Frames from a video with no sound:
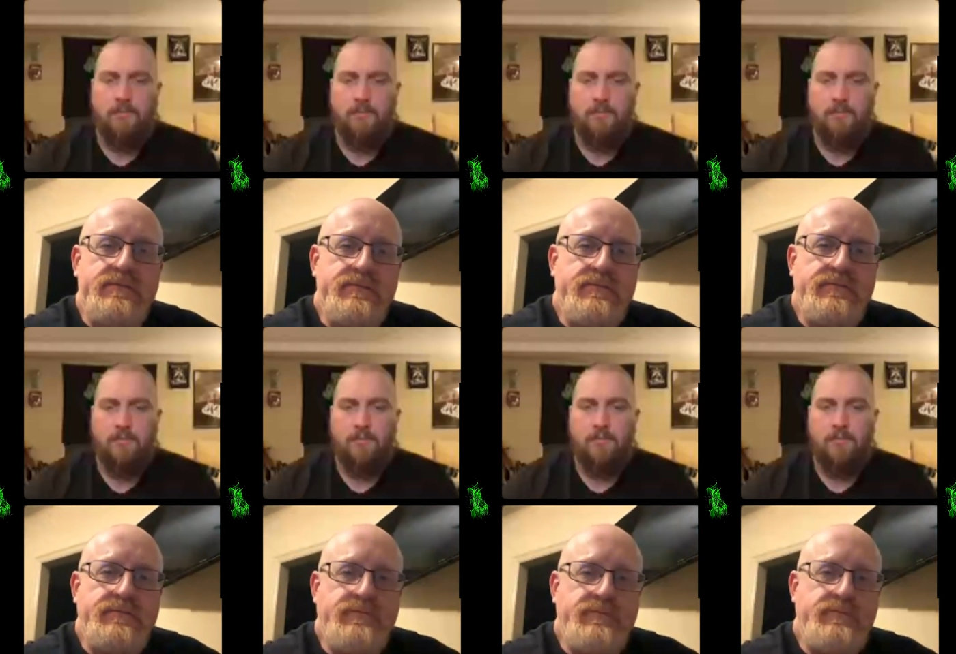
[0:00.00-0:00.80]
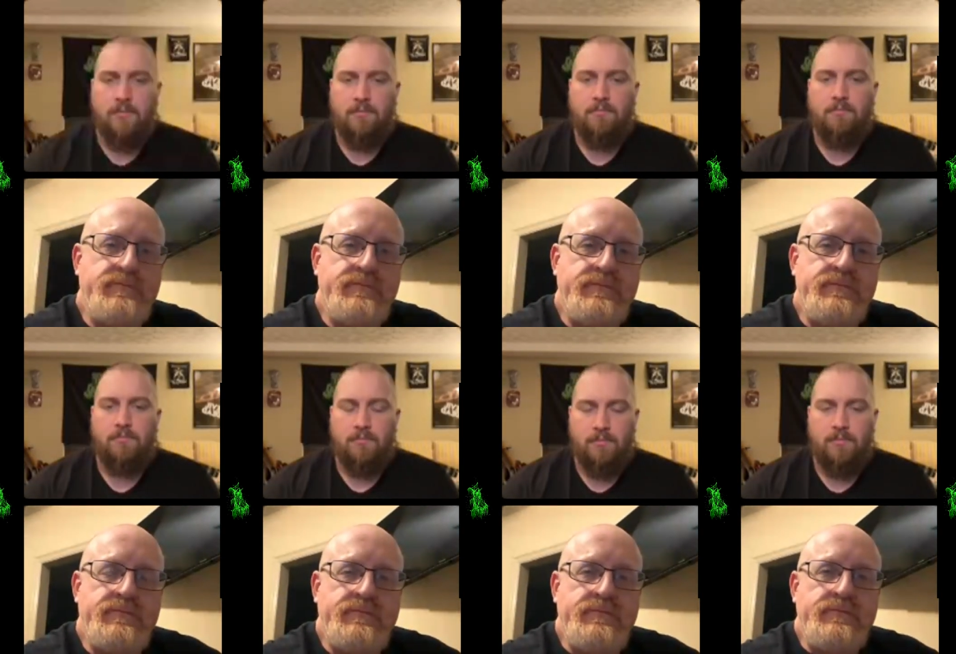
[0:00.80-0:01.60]

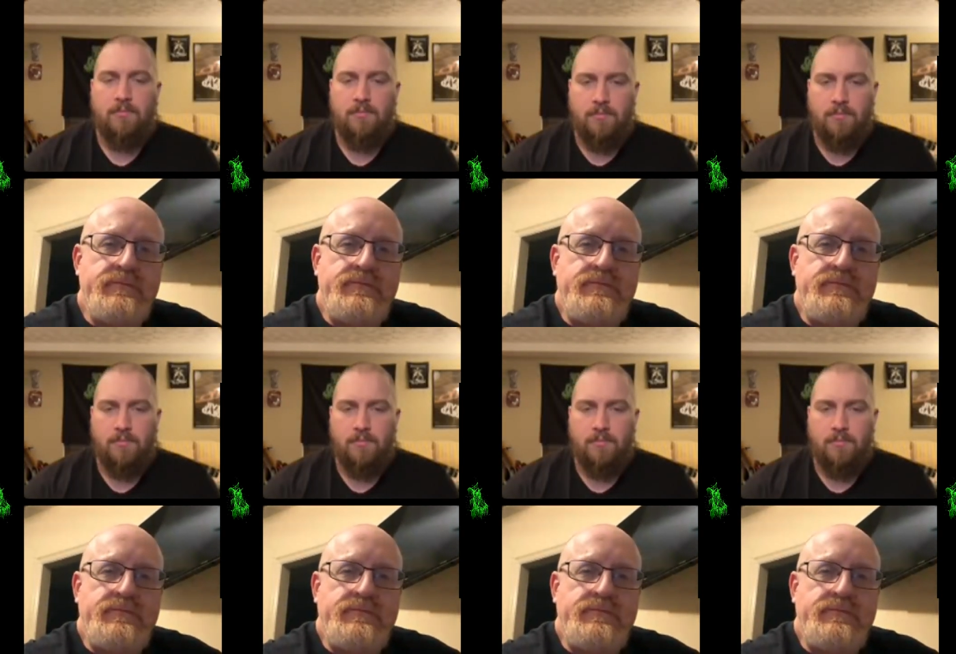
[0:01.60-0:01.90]
Nothing is said.